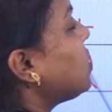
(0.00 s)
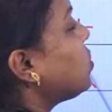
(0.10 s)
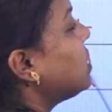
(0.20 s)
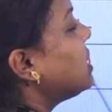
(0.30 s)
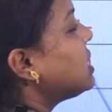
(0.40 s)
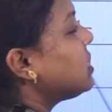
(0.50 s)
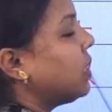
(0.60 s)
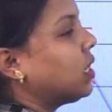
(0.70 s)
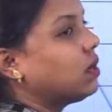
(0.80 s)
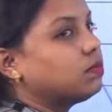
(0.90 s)
So, this
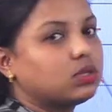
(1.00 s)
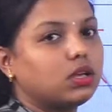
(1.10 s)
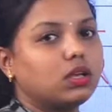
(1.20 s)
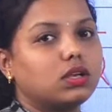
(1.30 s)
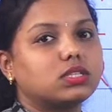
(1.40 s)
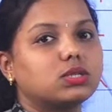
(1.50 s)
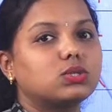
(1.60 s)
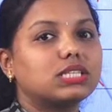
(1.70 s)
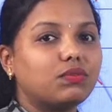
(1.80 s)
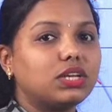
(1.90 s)
becomes. So,
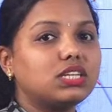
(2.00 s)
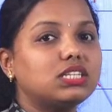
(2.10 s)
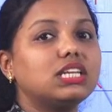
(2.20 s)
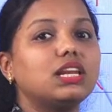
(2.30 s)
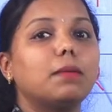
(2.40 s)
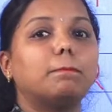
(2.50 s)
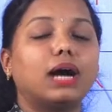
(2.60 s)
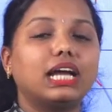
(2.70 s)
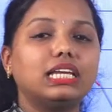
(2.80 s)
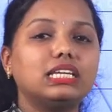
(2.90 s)
17
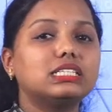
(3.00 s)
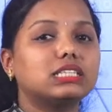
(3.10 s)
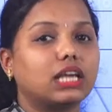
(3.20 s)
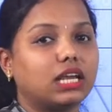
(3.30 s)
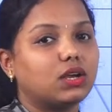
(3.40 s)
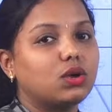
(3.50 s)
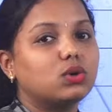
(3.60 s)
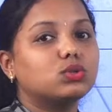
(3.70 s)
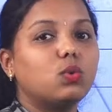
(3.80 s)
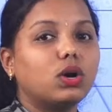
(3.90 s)
minus 8.
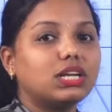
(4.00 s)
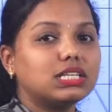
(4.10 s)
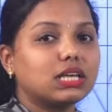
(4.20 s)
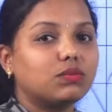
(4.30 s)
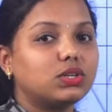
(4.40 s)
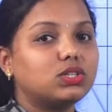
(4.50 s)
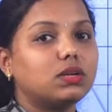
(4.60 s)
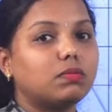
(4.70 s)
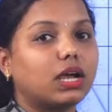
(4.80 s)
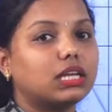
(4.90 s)
So, what is
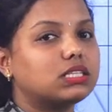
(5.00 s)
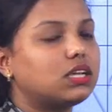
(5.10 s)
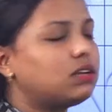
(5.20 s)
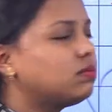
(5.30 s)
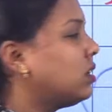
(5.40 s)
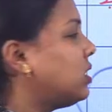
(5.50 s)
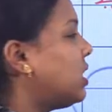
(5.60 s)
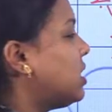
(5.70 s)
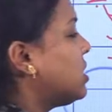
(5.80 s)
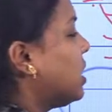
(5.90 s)
17 minus 8?
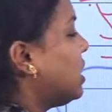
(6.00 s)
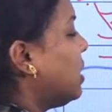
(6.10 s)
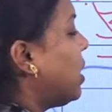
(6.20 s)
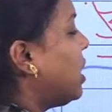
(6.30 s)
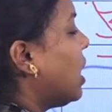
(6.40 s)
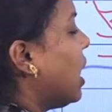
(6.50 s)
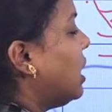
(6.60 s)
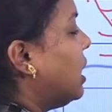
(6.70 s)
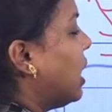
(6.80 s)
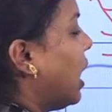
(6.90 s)
That is nothing but
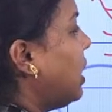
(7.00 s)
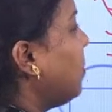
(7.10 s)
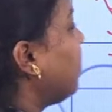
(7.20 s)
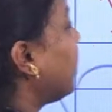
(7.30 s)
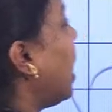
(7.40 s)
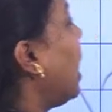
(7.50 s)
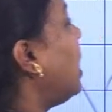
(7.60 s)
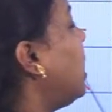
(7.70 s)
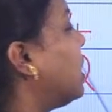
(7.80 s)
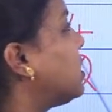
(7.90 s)
9.
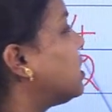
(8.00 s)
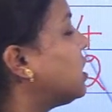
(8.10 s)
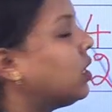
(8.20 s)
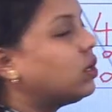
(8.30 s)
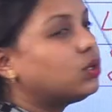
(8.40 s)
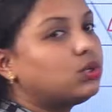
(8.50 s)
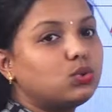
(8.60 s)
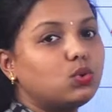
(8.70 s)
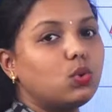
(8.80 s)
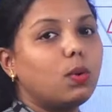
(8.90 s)
And next
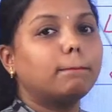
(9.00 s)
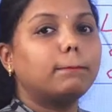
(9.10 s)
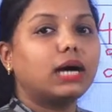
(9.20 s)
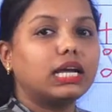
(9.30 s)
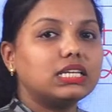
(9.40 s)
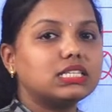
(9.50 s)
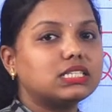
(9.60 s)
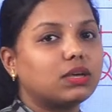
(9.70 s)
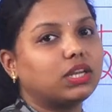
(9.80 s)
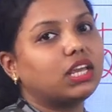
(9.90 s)
2 minus
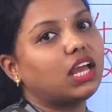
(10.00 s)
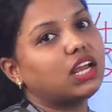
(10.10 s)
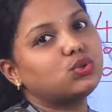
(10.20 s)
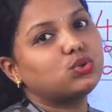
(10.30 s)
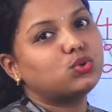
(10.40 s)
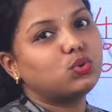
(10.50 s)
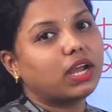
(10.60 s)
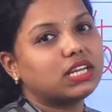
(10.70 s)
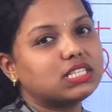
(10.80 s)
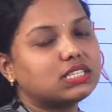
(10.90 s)
7. Can I do 2
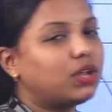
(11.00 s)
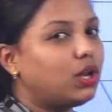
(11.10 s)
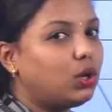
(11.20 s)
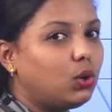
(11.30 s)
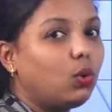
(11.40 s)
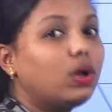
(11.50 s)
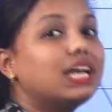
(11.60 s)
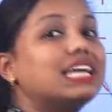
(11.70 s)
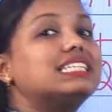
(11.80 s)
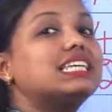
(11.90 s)
minus 7? No.
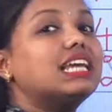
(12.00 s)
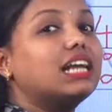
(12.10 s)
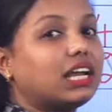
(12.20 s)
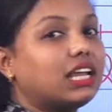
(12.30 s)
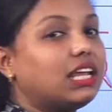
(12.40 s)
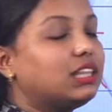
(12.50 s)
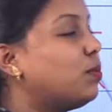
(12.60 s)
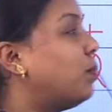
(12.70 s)
Take again the